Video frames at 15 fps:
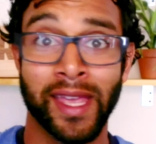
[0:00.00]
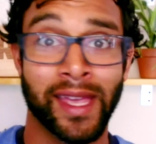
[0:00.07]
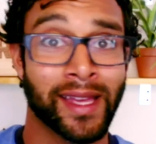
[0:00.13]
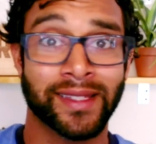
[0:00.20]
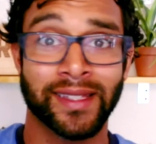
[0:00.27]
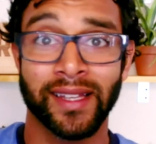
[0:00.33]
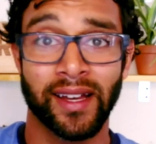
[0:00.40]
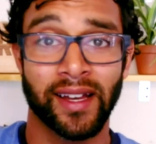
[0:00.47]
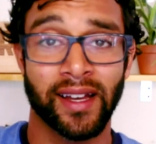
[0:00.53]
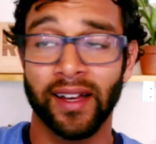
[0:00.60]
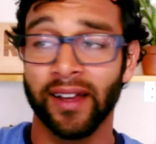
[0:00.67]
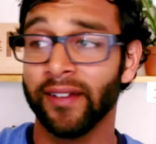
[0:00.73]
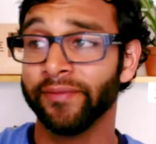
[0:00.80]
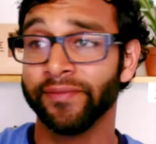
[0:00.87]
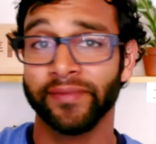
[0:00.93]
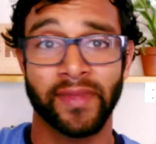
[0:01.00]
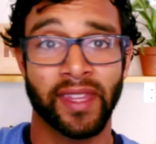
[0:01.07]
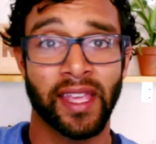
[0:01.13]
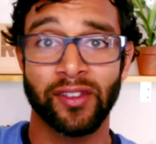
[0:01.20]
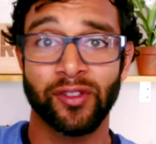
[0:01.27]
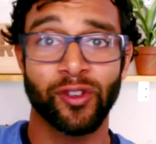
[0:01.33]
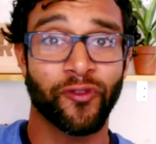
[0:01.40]
can't
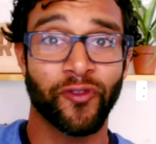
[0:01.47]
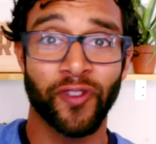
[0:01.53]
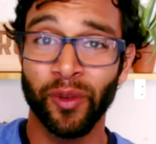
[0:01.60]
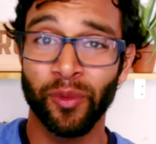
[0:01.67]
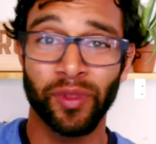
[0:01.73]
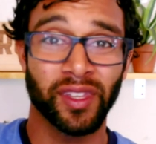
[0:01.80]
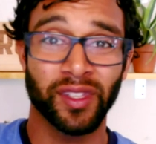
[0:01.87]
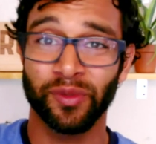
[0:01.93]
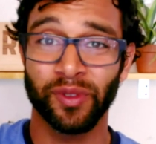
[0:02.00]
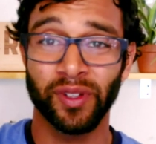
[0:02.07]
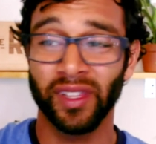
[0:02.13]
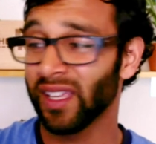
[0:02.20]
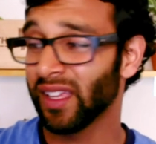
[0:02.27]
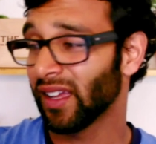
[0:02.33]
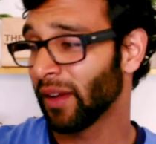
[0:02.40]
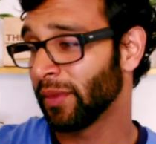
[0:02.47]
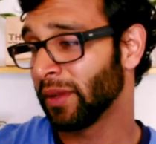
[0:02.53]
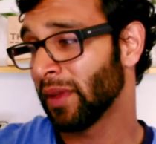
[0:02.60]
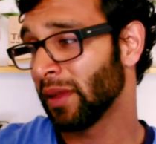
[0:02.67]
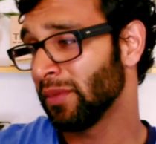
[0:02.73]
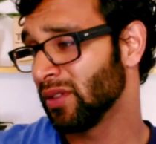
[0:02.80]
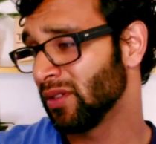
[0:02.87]
do your feet with this really. I
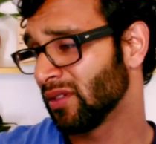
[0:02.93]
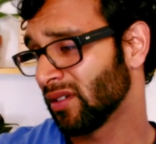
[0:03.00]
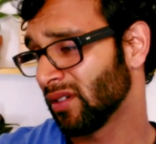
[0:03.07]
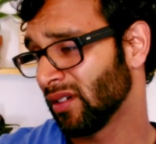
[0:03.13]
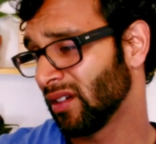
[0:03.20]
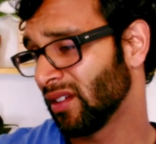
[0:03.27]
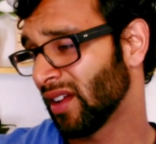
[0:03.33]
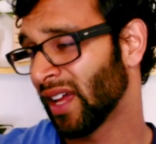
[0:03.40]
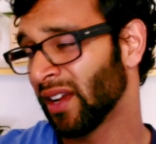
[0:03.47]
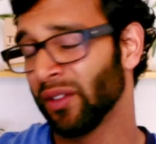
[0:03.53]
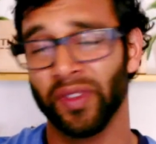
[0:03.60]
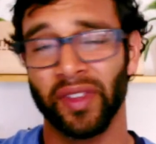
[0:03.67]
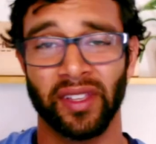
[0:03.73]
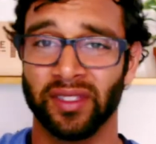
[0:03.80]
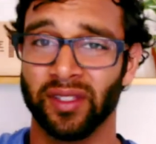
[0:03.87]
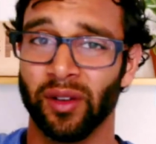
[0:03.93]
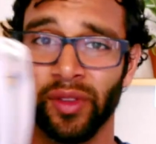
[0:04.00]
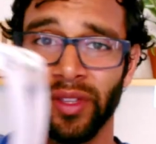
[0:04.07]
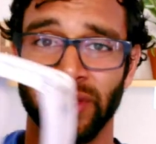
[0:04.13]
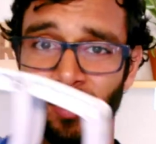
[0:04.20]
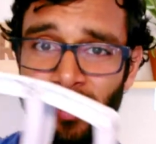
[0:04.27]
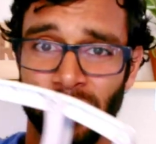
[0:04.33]
mean, maybe you could. I don't think so.
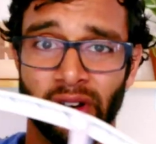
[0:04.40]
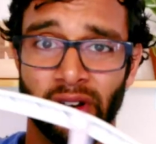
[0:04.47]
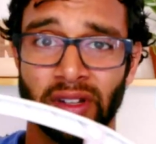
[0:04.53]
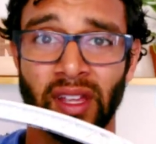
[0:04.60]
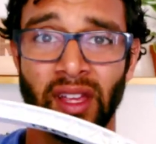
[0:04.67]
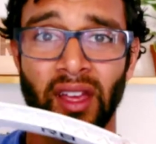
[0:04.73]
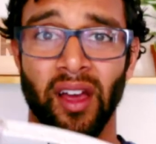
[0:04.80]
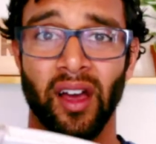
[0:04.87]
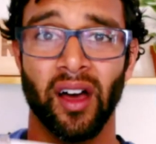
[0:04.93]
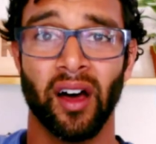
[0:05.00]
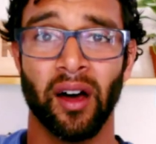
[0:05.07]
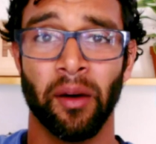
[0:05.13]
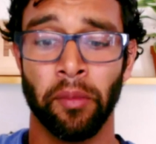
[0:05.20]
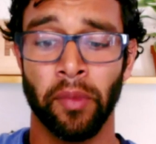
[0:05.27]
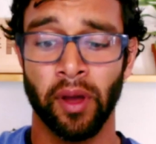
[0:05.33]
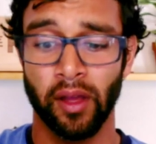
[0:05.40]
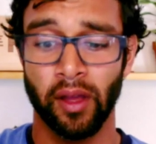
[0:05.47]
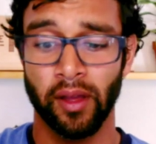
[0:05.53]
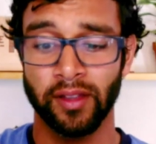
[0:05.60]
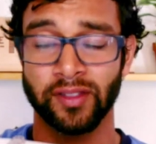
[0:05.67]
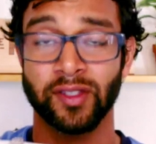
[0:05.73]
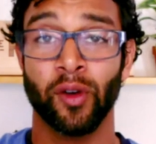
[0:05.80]
This would hurt.
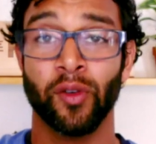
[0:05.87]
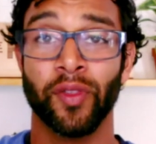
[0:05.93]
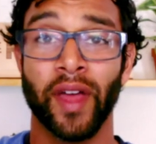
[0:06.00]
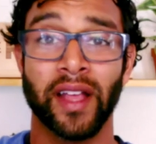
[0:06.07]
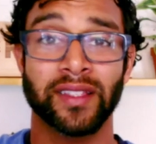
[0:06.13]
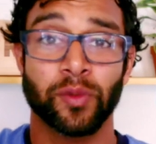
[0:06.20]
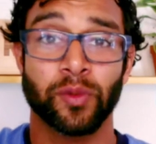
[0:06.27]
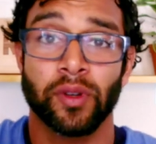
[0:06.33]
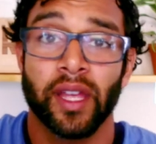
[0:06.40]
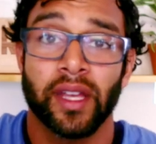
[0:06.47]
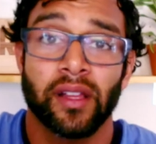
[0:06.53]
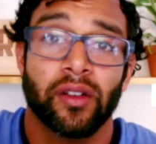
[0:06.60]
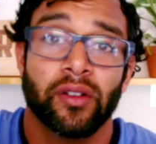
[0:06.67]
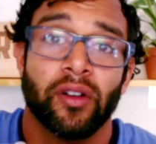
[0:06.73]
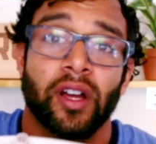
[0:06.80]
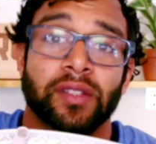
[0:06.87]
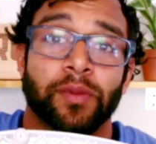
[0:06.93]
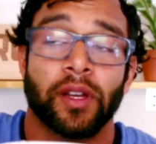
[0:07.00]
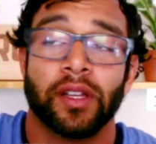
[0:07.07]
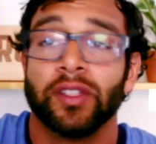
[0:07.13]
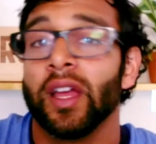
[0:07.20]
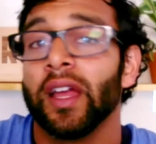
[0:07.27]
So that's where like a lacrosse
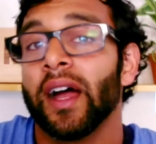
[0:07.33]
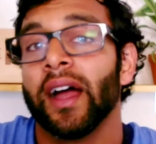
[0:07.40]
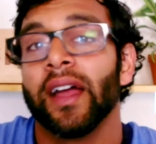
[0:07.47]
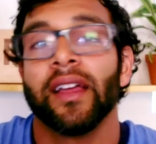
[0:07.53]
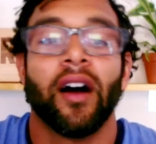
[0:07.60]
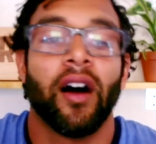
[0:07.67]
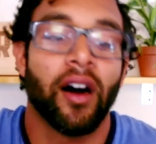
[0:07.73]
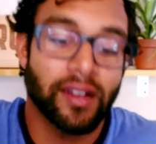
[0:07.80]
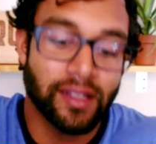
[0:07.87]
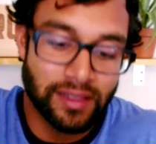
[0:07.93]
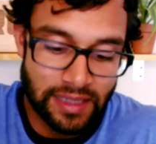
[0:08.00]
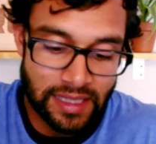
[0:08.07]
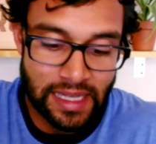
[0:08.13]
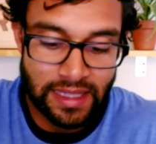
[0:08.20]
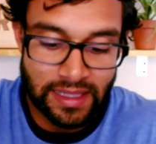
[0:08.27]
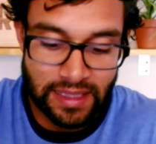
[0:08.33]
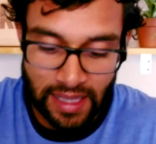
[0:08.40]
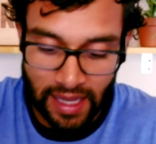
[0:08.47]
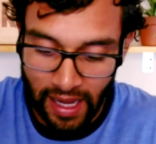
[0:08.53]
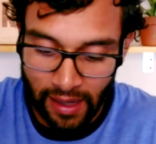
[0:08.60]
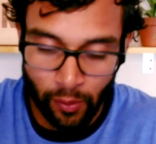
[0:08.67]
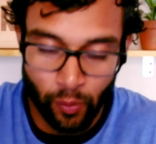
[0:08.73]
ball. Honestly,
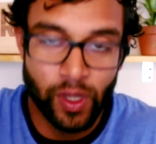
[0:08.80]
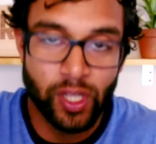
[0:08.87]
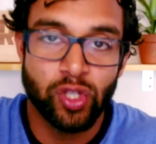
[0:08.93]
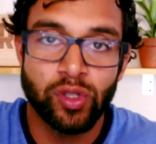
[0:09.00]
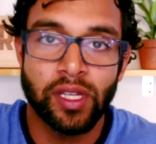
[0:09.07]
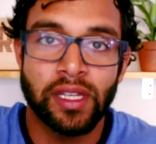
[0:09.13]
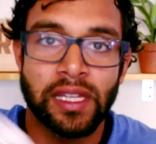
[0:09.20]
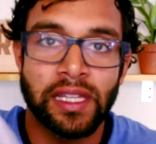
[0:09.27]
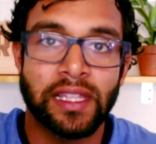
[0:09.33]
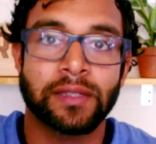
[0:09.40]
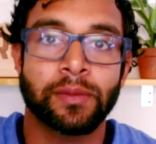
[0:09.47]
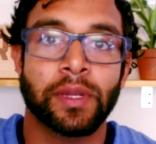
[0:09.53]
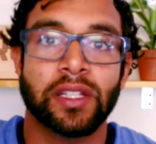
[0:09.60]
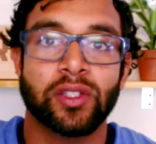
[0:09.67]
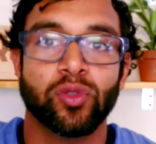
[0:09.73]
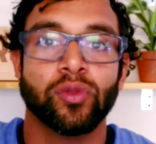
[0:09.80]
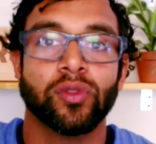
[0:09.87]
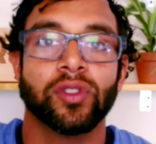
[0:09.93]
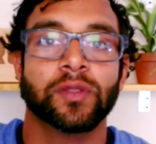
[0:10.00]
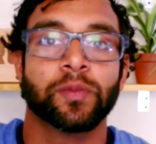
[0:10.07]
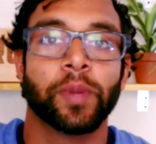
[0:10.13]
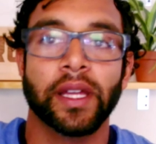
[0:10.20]
I wish you didn't need this many
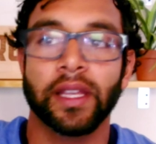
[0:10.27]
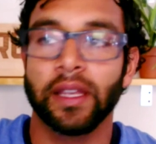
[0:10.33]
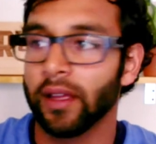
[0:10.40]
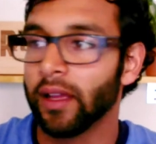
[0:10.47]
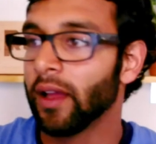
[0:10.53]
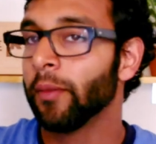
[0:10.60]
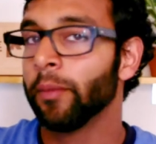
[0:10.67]
tools, but